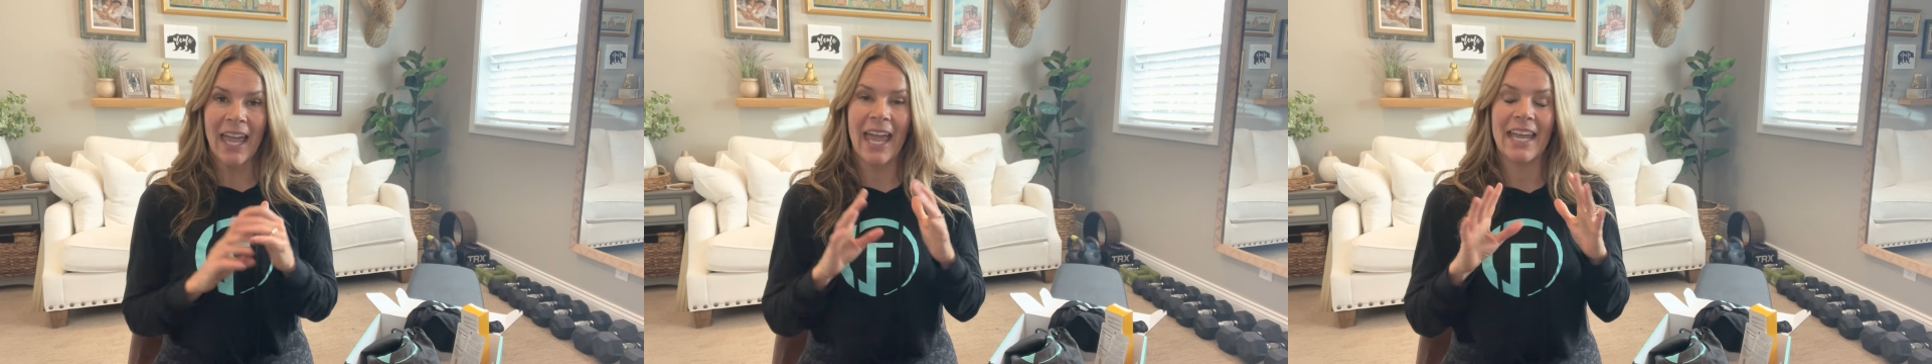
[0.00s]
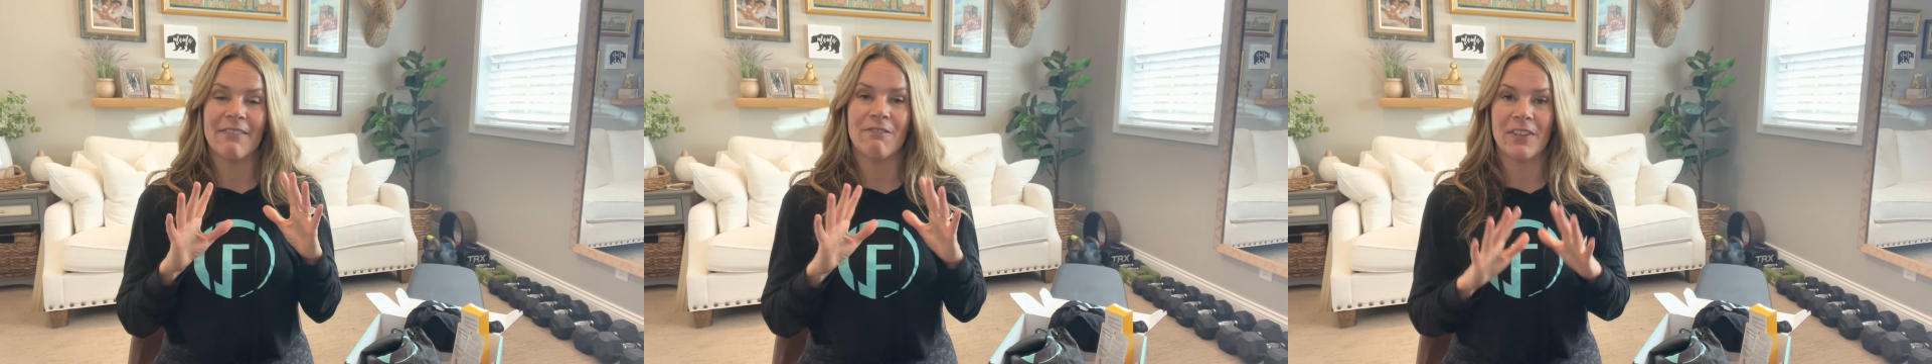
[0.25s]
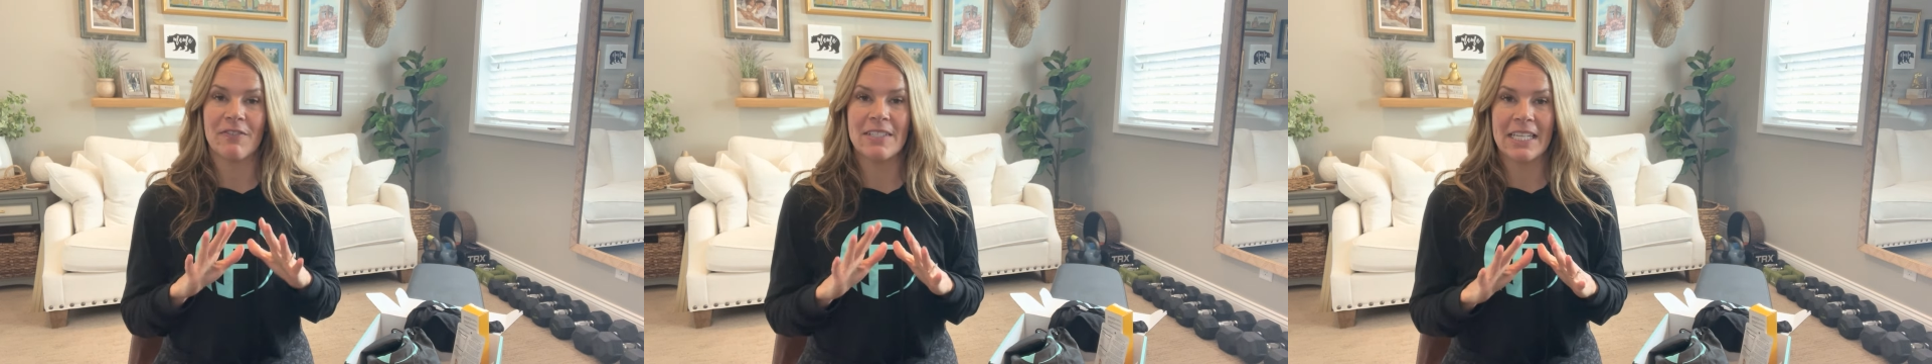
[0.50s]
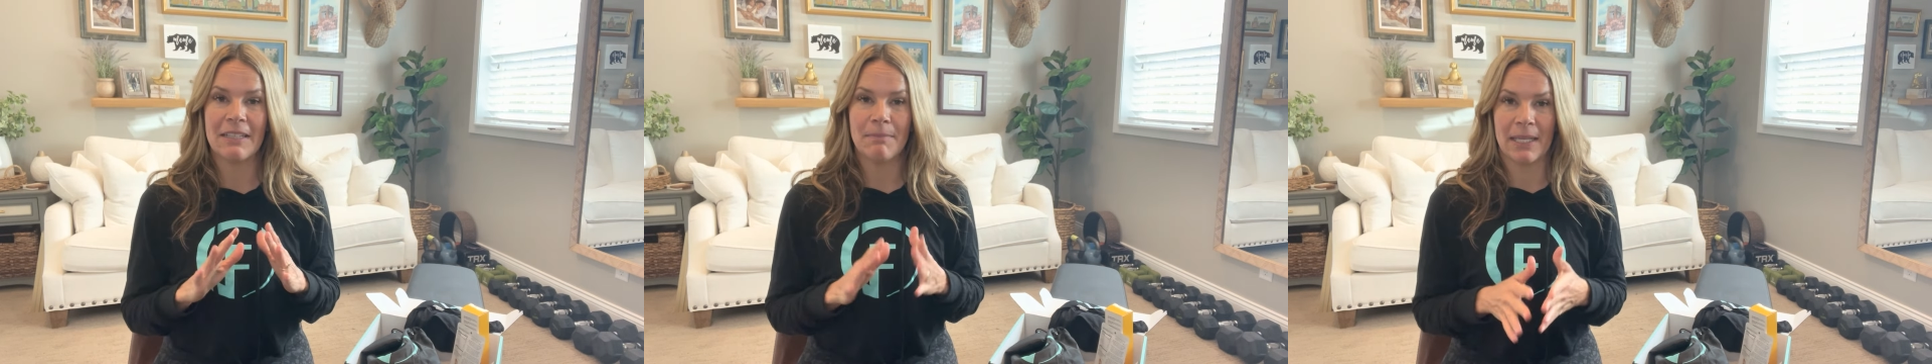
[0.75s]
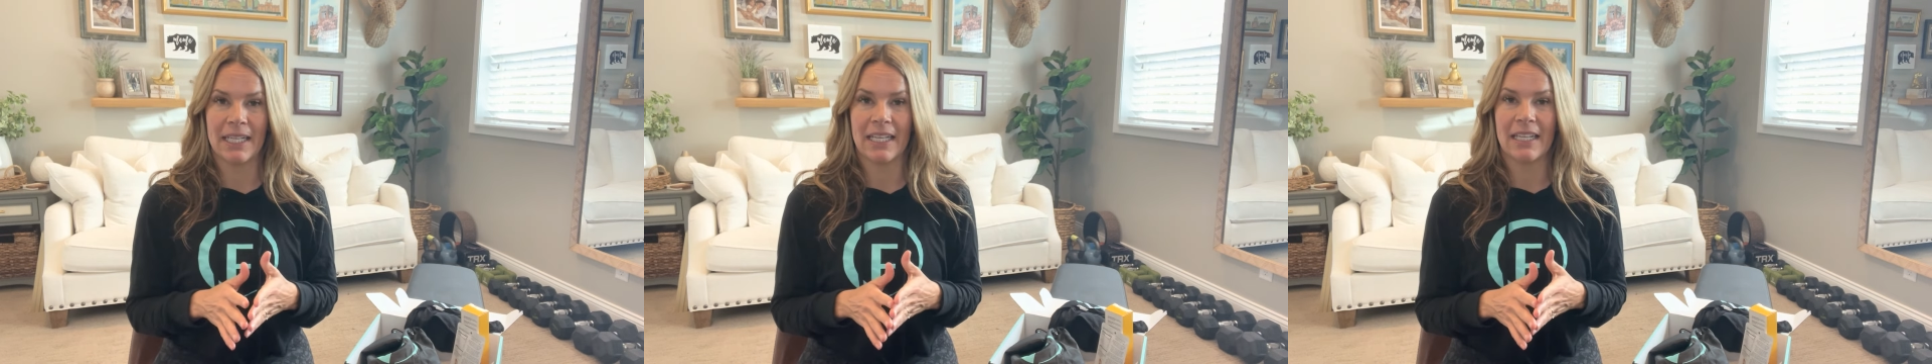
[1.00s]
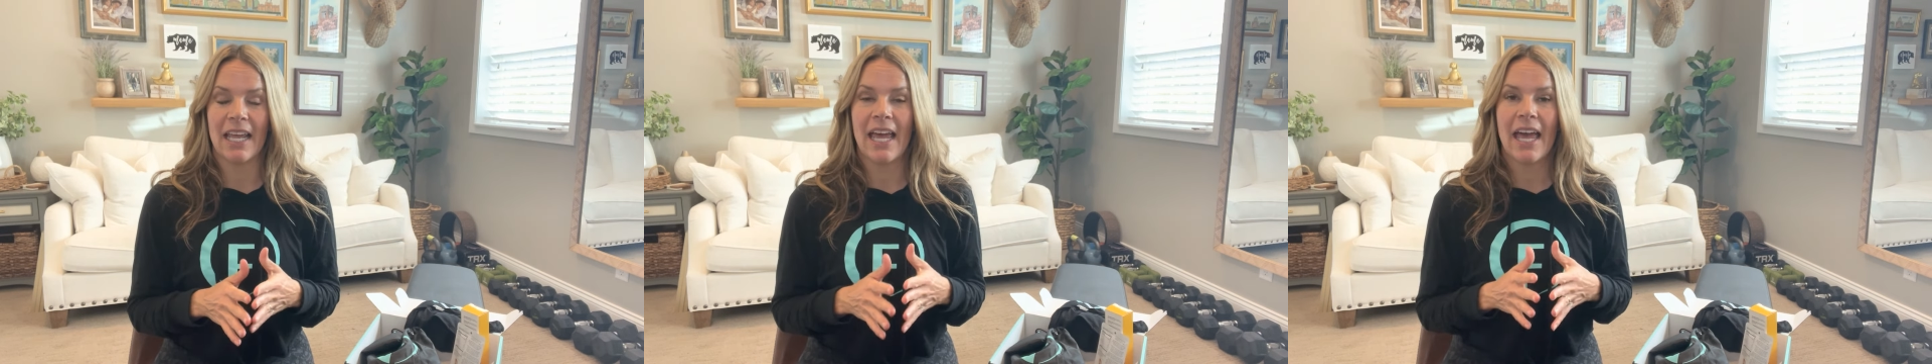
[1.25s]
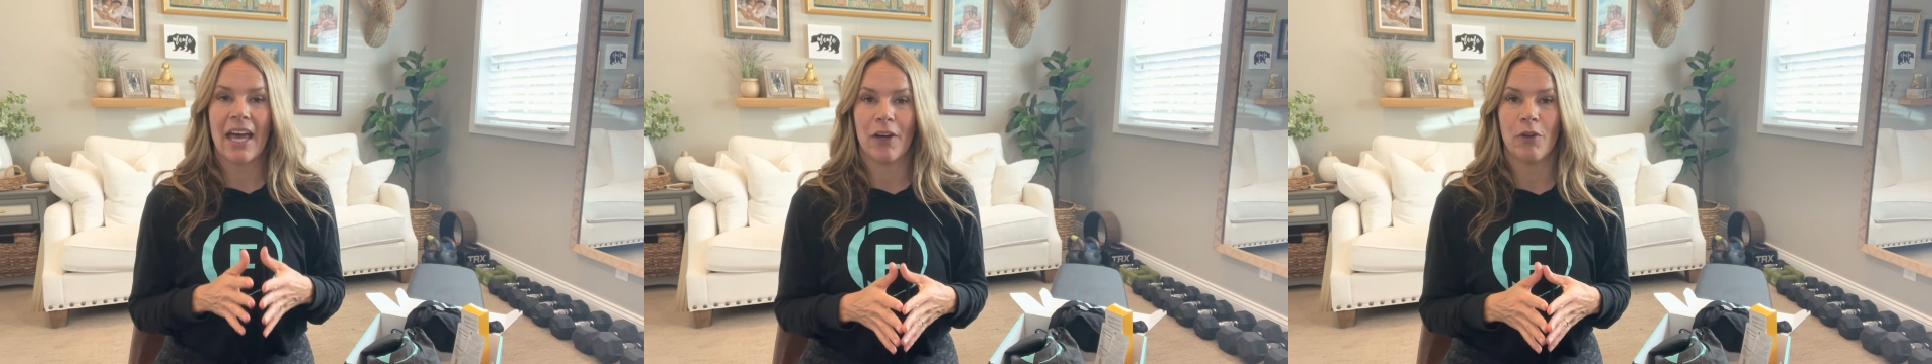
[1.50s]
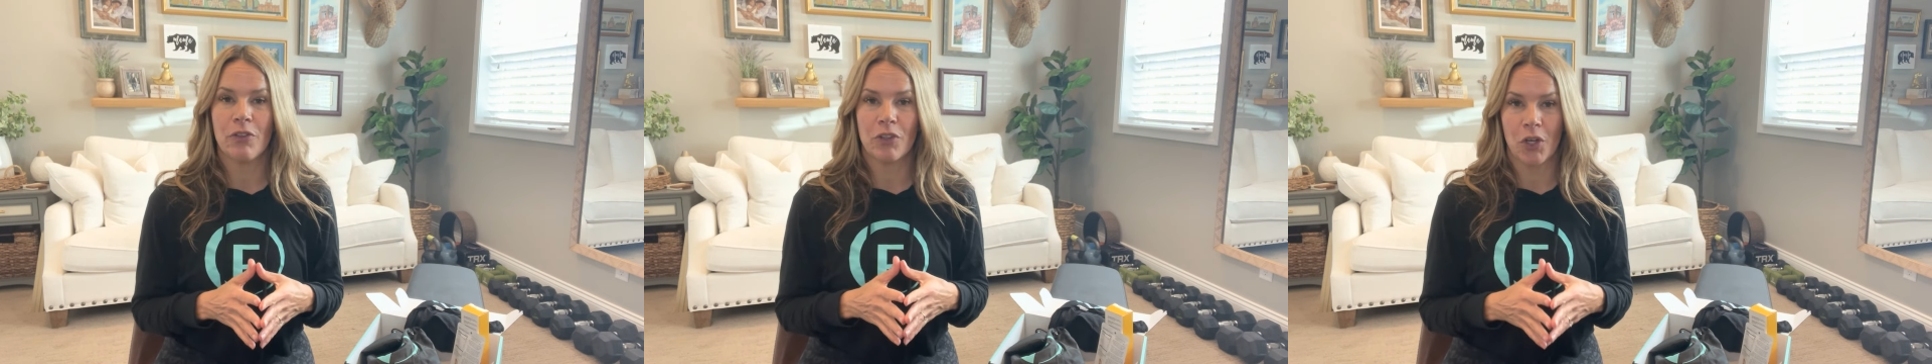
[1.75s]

a 15-minute health